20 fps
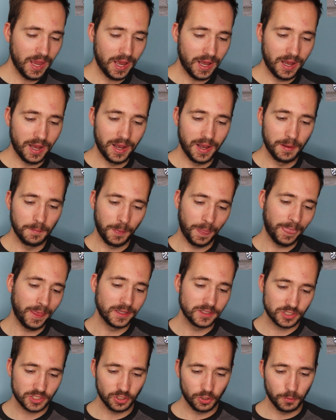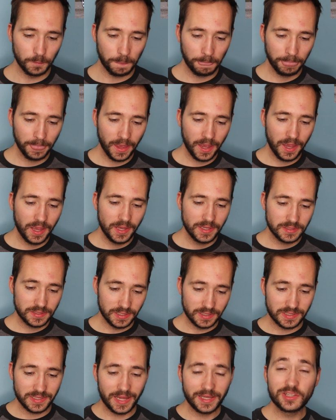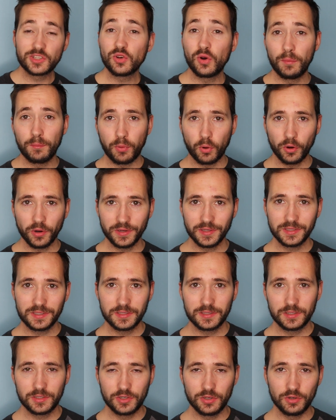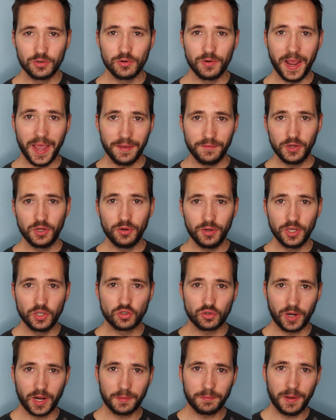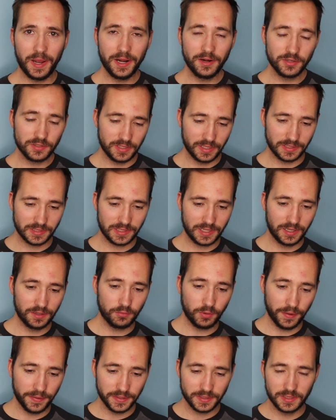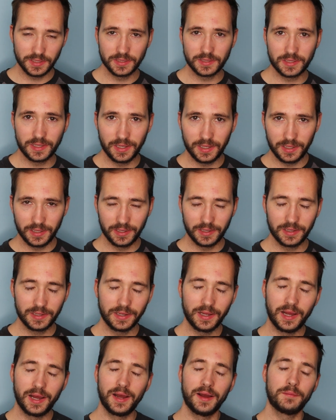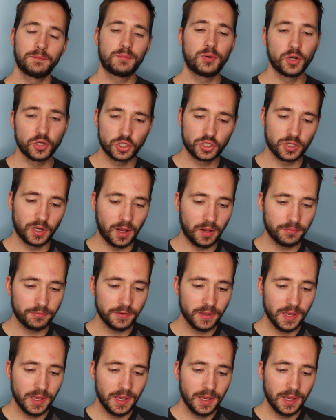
And so since that's so important to heavy duty truck buyers, that's kind of why this is getting pushed off.